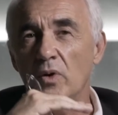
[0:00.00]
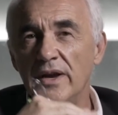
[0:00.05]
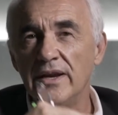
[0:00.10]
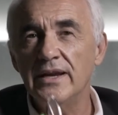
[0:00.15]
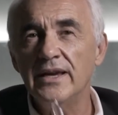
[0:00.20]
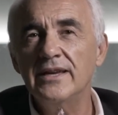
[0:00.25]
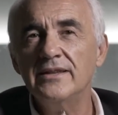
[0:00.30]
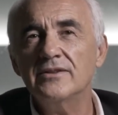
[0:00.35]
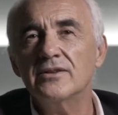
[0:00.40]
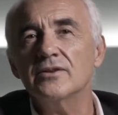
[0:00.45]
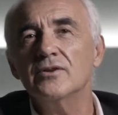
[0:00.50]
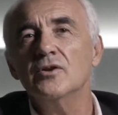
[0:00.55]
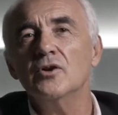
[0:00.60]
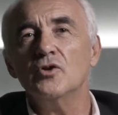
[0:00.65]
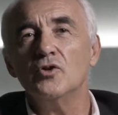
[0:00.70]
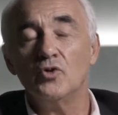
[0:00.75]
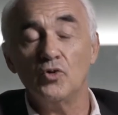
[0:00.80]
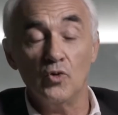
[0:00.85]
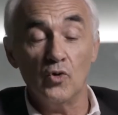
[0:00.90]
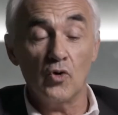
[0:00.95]
We need
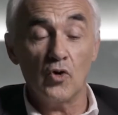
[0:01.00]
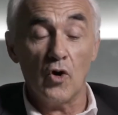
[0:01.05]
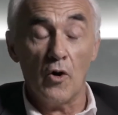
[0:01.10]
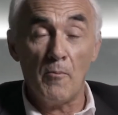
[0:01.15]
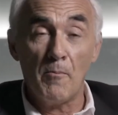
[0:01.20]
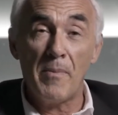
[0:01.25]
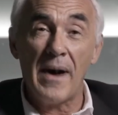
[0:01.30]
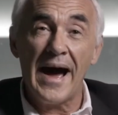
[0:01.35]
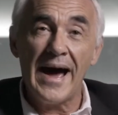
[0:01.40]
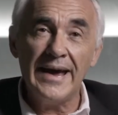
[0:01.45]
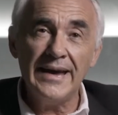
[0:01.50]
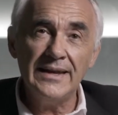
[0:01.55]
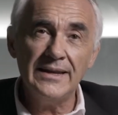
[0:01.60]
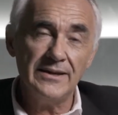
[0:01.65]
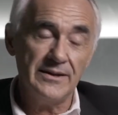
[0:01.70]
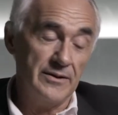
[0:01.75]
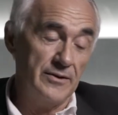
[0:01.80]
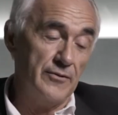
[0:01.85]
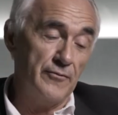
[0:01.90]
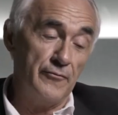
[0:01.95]
to
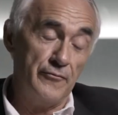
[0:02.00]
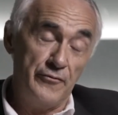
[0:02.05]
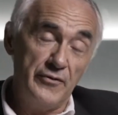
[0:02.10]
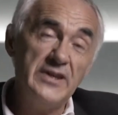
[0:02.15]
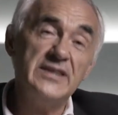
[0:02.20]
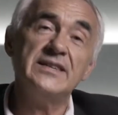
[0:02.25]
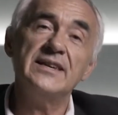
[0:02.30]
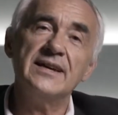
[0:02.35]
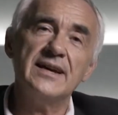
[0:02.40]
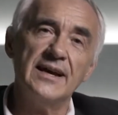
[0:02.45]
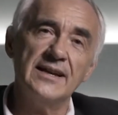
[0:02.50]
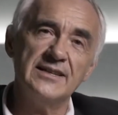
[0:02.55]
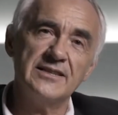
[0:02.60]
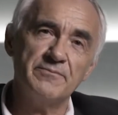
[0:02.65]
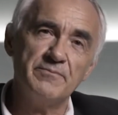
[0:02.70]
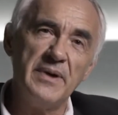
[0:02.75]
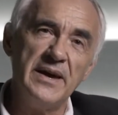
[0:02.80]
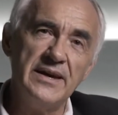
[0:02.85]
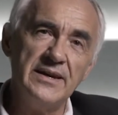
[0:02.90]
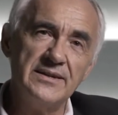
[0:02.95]
combine
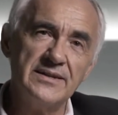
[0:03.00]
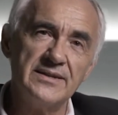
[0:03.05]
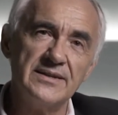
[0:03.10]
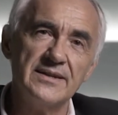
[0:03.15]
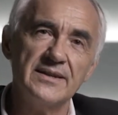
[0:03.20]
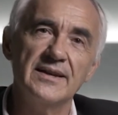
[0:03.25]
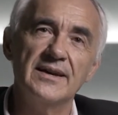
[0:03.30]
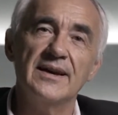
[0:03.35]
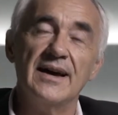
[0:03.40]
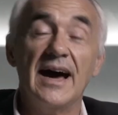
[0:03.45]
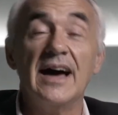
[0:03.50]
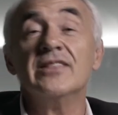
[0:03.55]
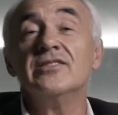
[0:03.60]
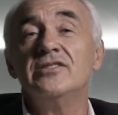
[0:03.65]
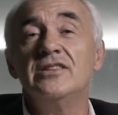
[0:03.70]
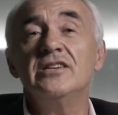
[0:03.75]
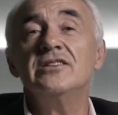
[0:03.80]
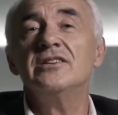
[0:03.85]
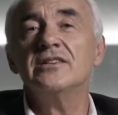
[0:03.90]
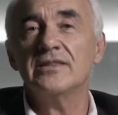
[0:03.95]
physical space
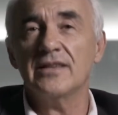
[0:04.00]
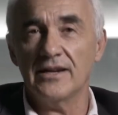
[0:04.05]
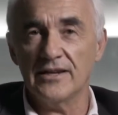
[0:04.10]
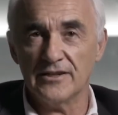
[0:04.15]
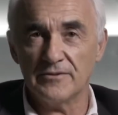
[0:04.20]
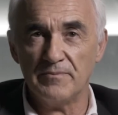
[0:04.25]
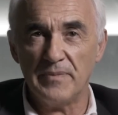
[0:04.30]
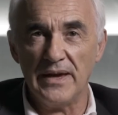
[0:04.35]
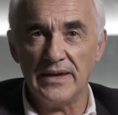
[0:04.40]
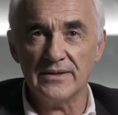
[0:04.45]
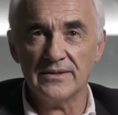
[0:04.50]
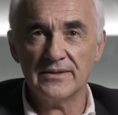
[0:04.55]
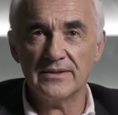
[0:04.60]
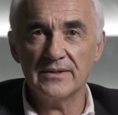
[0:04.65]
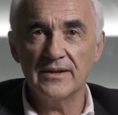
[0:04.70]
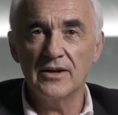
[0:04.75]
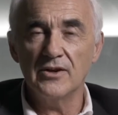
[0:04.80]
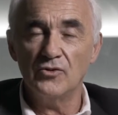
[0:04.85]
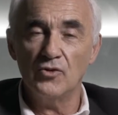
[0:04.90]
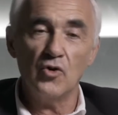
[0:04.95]
and digital
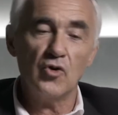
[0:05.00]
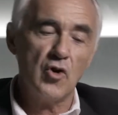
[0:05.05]
space,